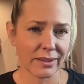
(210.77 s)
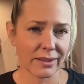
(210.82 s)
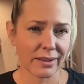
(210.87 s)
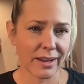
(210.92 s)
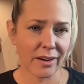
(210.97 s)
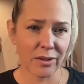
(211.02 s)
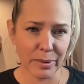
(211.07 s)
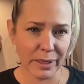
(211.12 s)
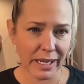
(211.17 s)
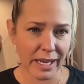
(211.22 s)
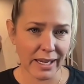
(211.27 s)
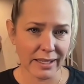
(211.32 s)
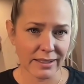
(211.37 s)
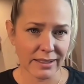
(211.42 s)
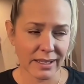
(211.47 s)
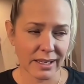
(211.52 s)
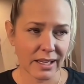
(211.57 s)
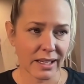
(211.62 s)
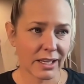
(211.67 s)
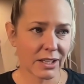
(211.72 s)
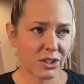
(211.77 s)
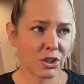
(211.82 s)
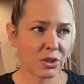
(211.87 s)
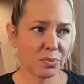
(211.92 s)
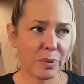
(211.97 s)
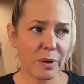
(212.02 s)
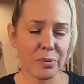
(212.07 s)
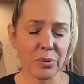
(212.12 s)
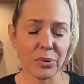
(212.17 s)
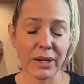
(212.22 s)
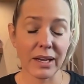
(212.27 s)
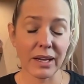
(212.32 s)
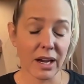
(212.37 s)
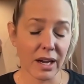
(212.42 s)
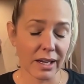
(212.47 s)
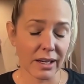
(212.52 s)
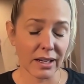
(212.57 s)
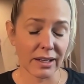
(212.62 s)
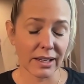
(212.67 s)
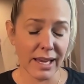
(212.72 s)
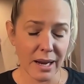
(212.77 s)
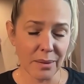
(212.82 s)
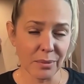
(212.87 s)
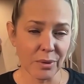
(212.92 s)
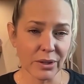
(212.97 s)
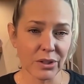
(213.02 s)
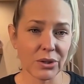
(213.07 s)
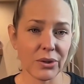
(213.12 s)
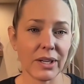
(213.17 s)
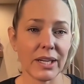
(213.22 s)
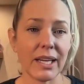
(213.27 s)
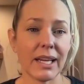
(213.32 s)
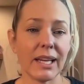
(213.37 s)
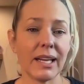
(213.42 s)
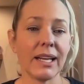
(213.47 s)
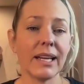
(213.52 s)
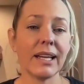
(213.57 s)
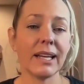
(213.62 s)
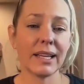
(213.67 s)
Everybody has. It's just people get caught on camera doing it.